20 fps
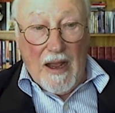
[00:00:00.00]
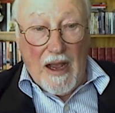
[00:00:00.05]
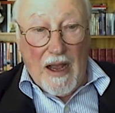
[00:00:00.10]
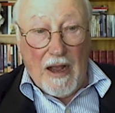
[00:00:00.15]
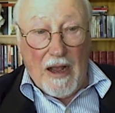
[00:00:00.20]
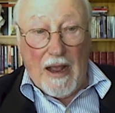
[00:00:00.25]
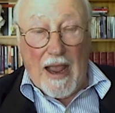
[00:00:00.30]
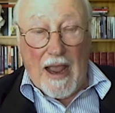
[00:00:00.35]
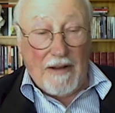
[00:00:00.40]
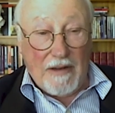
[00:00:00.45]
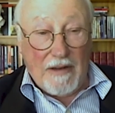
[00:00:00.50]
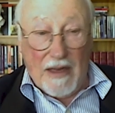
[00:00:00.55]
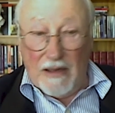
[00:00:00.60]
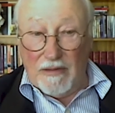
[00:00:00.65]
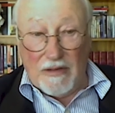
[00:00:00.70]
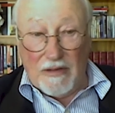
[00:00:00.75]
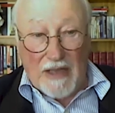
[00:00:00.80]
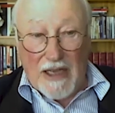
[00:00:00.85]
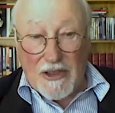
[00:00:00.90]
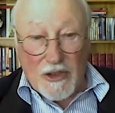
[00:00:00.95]
and
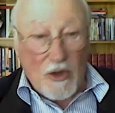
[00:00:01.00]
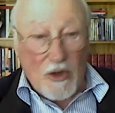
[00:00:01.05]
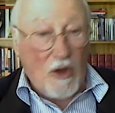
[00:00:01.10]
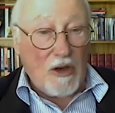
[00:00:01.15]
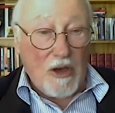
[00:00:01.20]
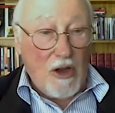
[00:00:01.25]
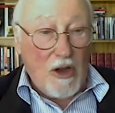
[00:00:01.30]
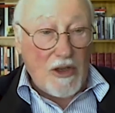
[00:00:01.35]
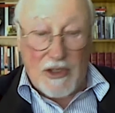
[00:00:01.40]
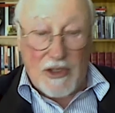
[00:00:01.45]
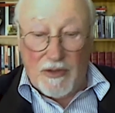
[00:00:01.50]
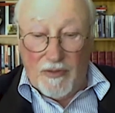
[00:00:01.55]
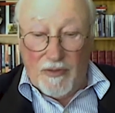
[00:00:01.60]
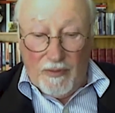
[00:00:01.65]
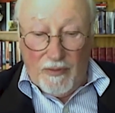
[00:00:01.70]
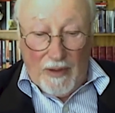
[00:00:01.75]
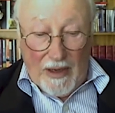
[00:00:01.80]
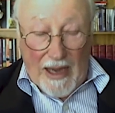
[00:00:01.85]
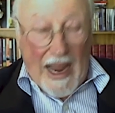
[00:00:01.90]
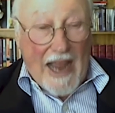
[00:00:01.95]
that's got lots
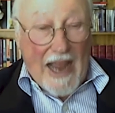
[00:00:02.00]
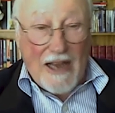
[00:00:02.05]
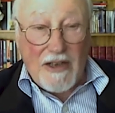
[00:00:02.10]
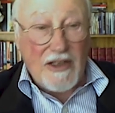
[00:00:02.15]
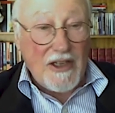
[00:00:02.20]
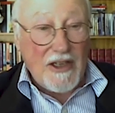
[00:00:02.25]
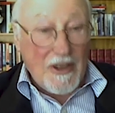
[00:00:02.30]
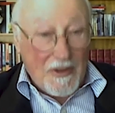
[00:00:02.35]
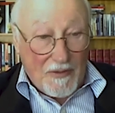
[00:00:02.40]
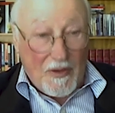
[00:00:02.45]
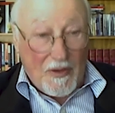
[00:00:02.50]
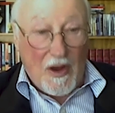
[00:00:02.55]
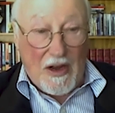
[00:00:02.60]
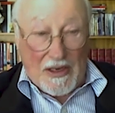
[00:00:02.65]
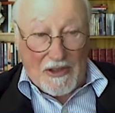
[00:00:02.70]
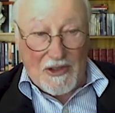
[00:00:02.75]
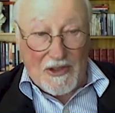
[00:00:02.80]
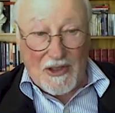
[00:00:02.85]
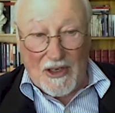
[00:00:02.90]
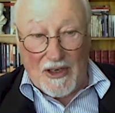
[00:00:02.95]
of handy
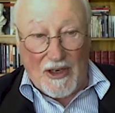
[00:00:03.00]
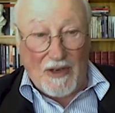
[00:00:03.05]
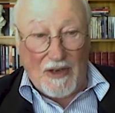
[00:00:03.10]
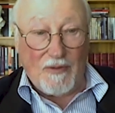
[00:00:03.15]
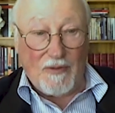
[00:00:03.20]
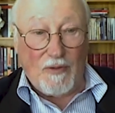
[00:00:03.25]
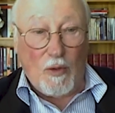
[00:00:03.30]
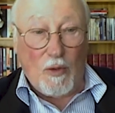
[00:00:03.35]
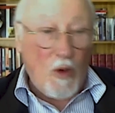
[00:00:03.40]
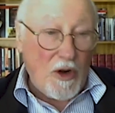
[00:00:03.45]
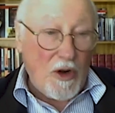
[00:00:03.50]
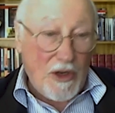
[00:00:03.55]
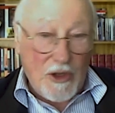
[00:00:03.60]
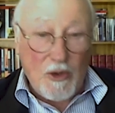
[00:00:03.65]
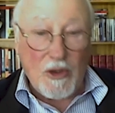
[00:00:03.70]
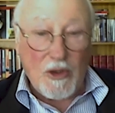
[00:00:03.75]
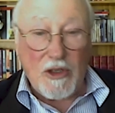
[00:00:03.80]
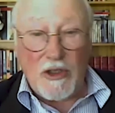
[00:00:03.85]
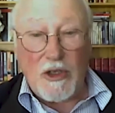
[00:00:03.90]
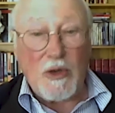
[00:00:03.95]
advice in it for what
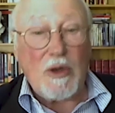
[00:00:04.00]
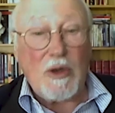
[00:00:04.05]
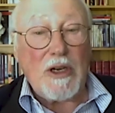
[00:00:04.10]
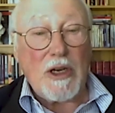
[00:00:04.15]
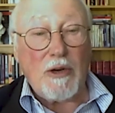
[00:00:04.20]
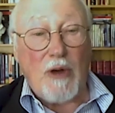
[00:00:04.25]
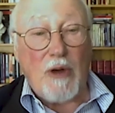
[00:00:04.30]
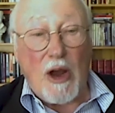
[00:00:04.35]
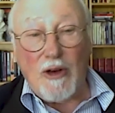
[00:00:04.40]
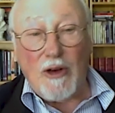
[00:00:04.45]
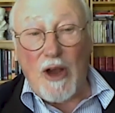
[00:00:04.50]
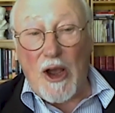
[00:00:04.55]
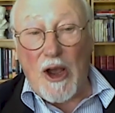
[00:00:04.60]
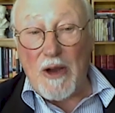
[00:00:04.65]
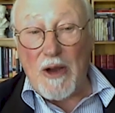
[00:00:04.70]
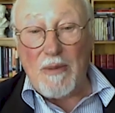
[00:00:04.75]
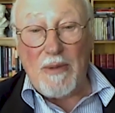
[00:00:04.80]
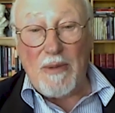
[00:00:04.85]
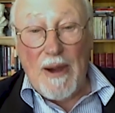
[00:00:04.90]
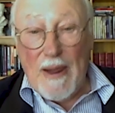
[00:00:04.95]
you can do in your own
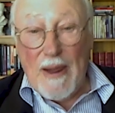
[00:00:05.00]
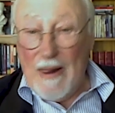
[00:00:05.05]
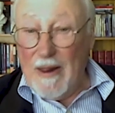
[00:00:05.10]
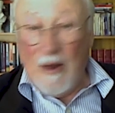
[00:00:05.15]
home,